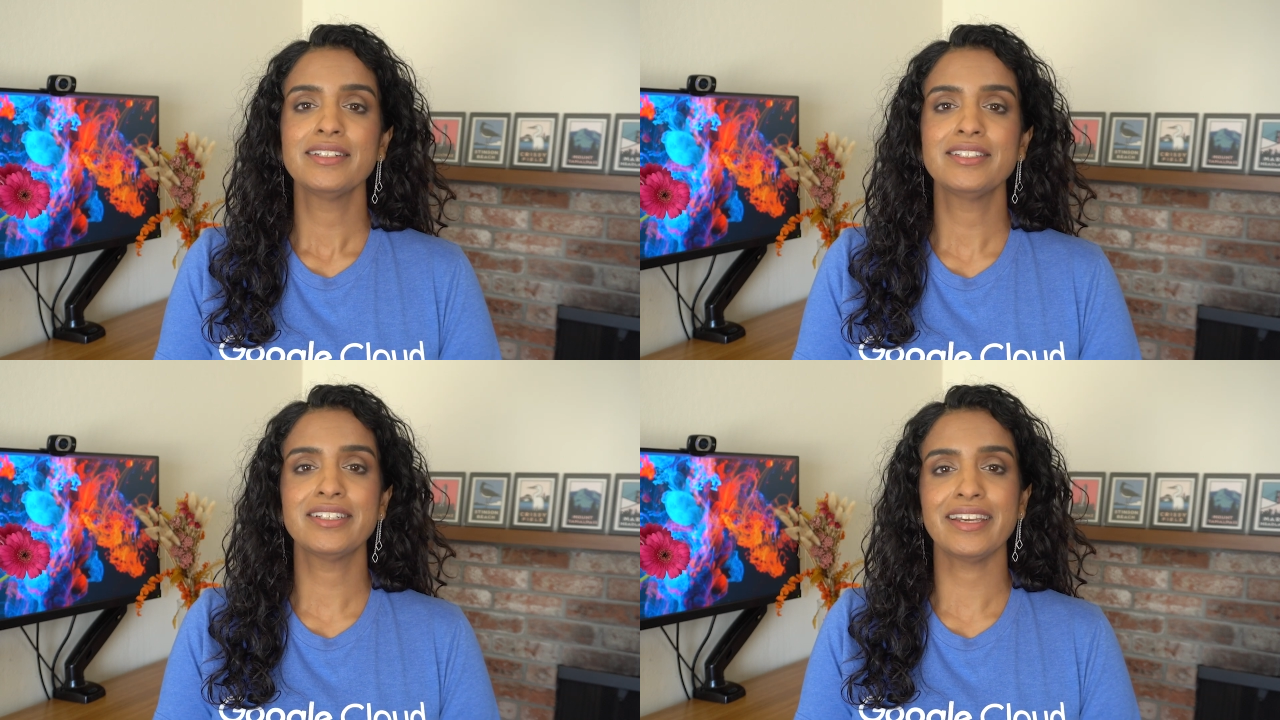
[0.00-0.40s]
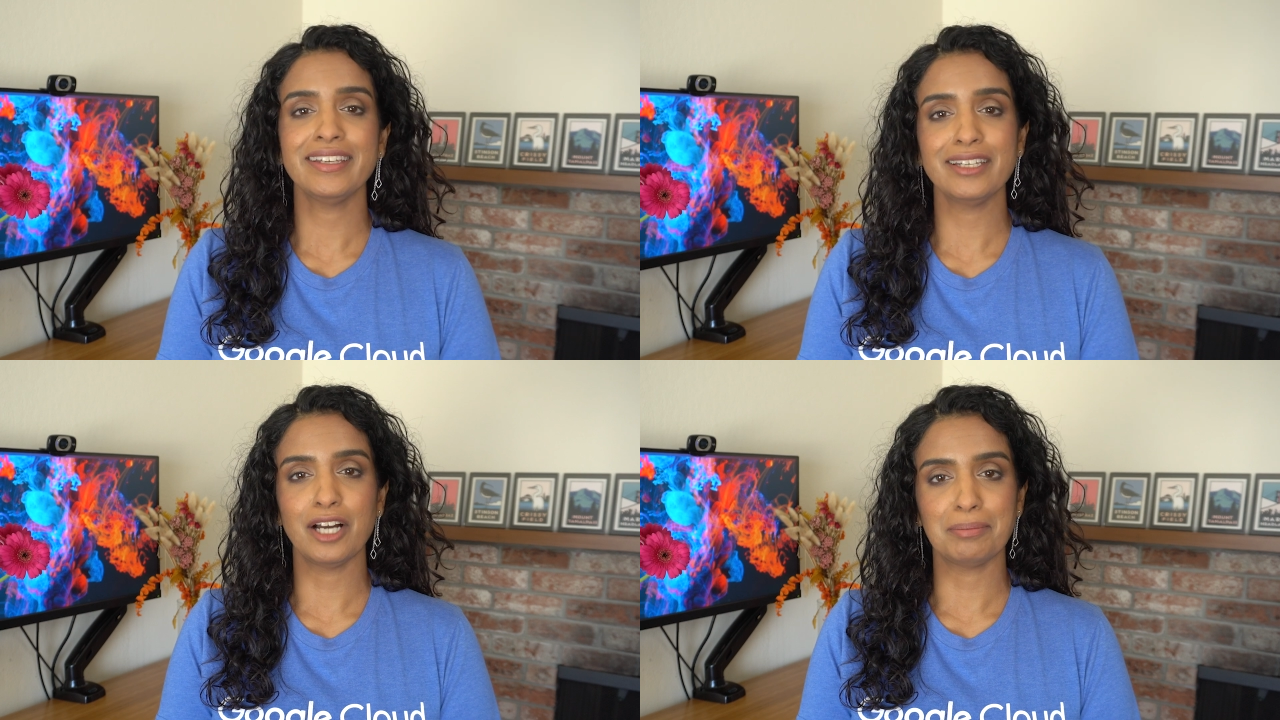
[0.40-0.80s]

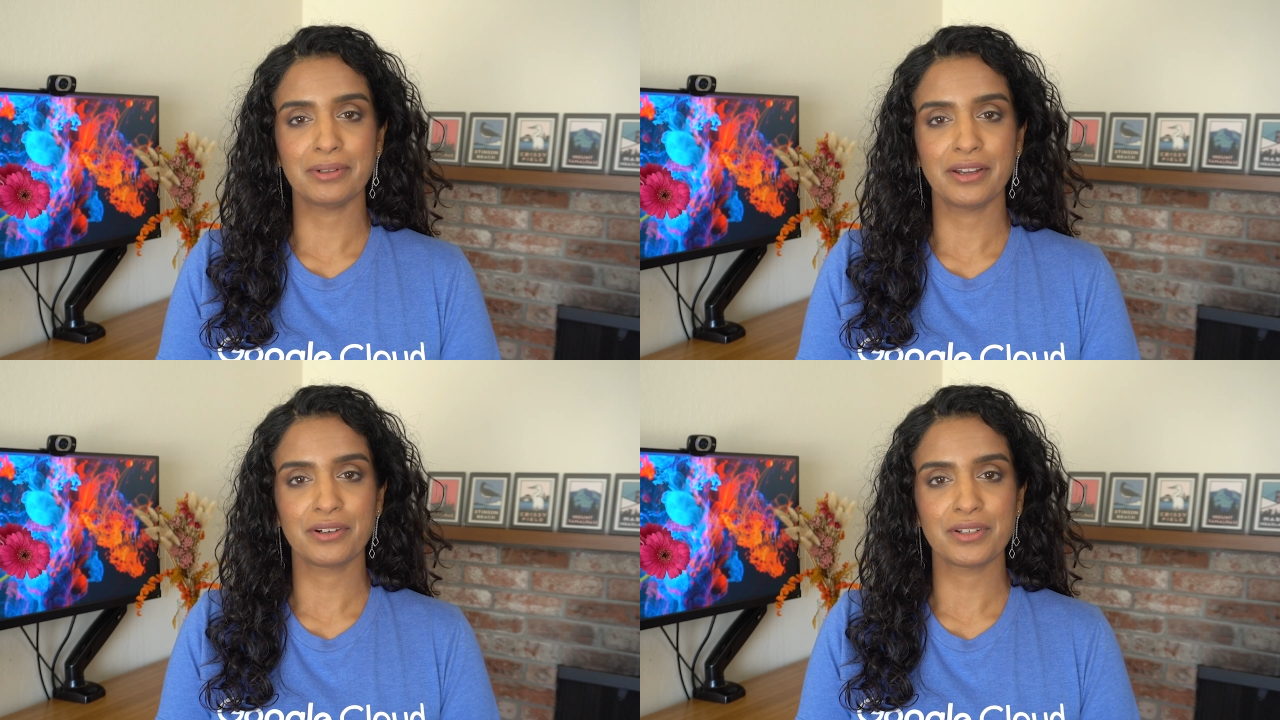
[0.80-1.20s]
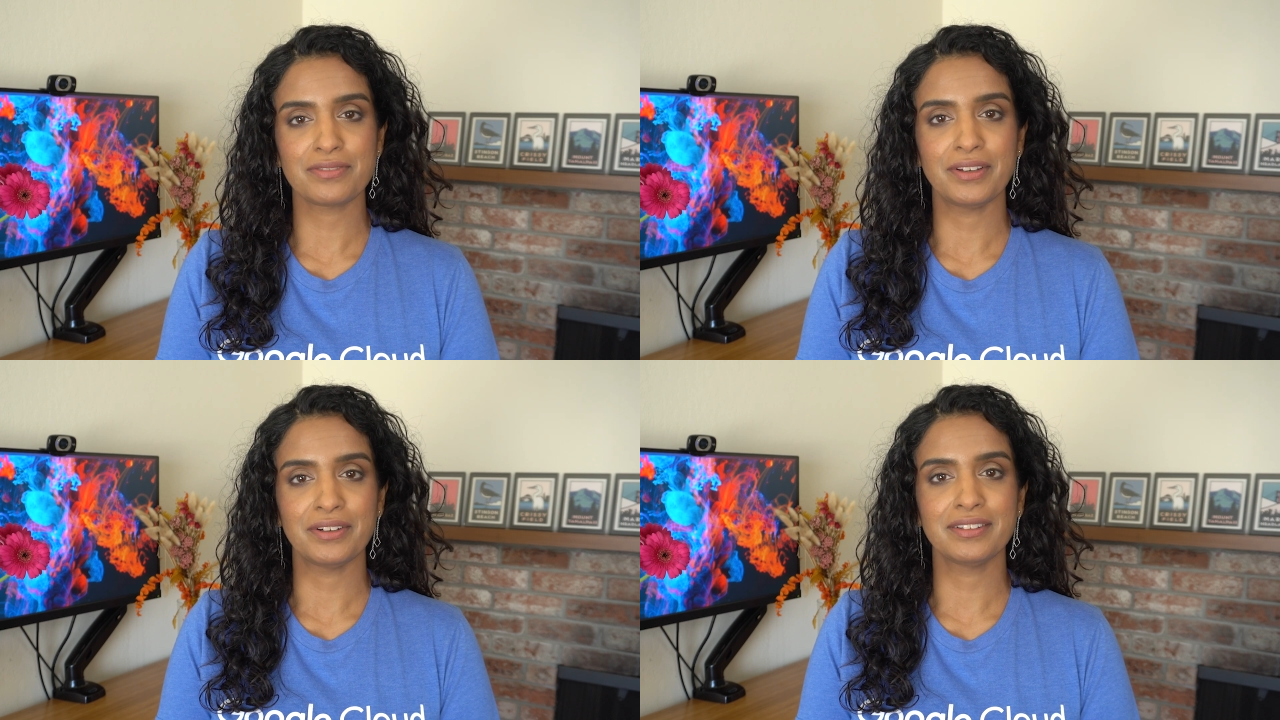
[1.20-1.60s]
GKE operators
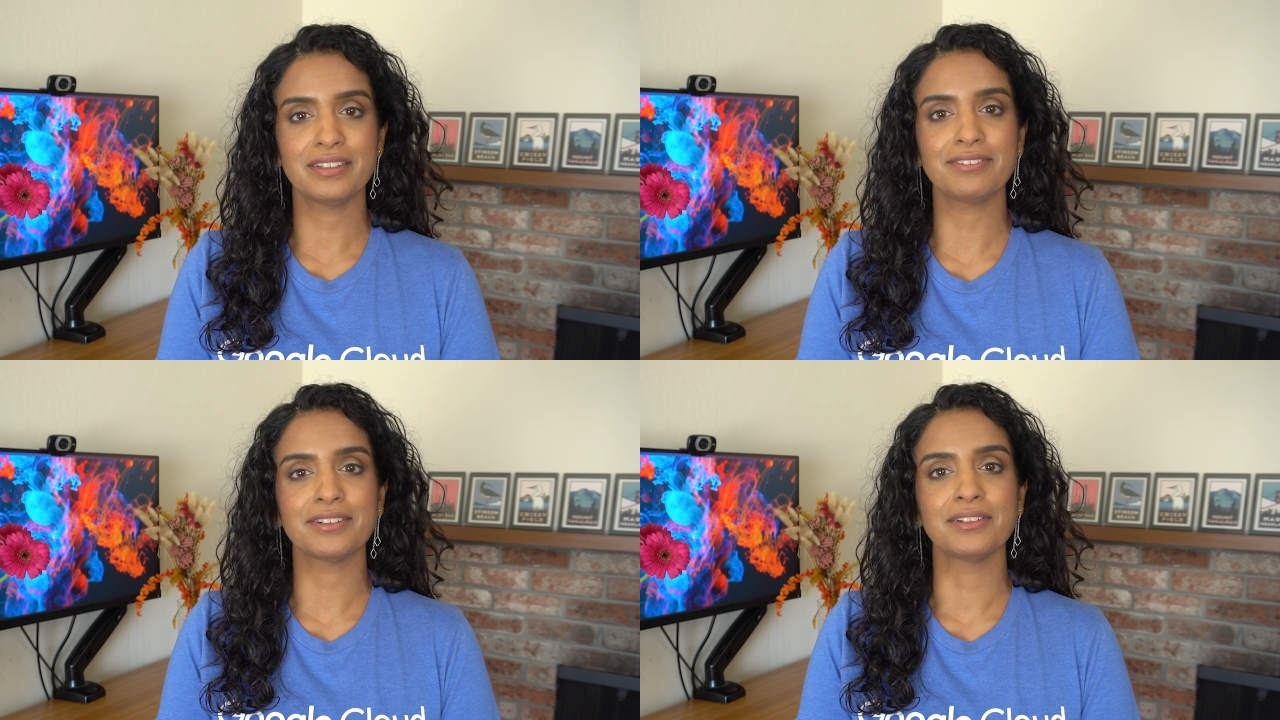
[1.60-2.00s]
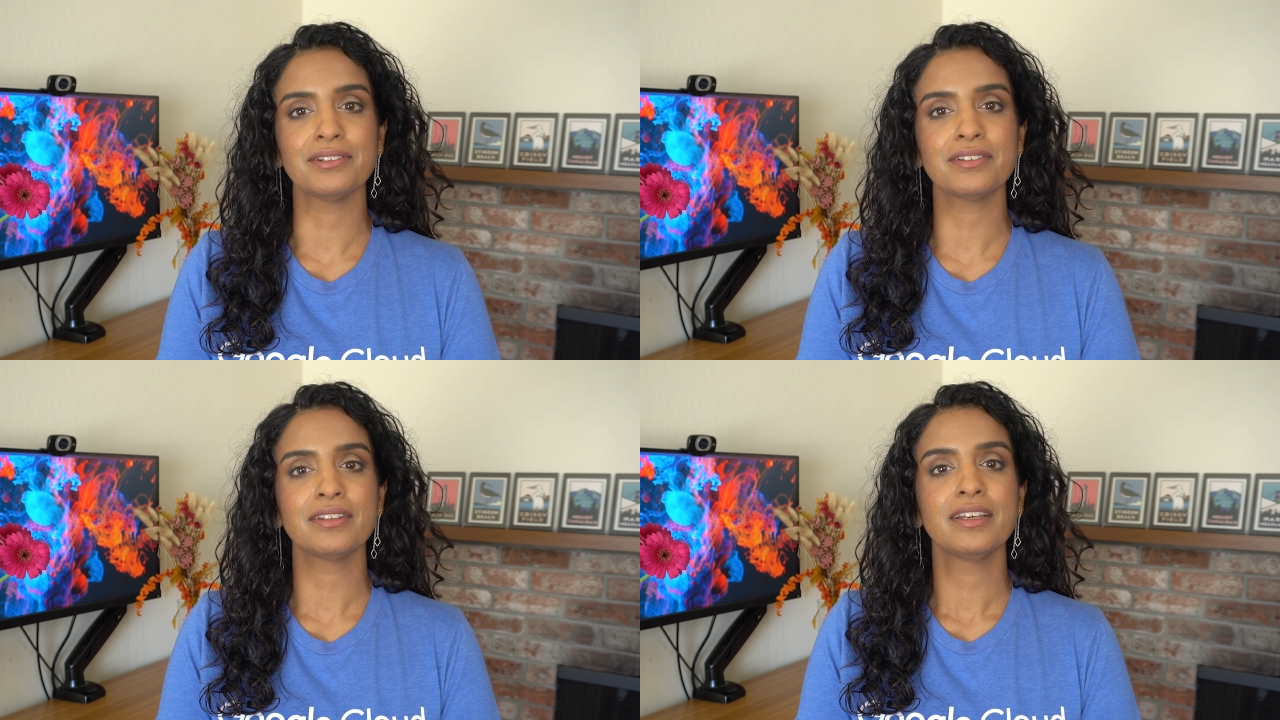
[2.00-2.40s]
found it
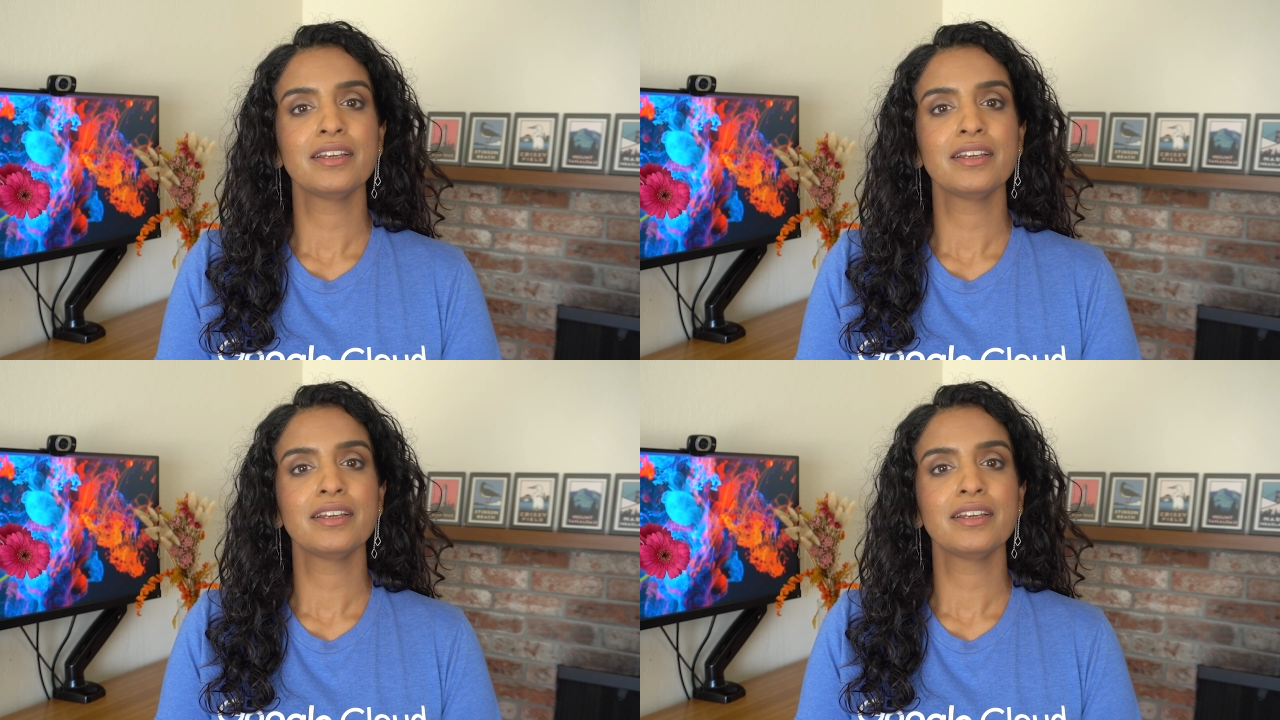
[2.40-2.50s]
difficult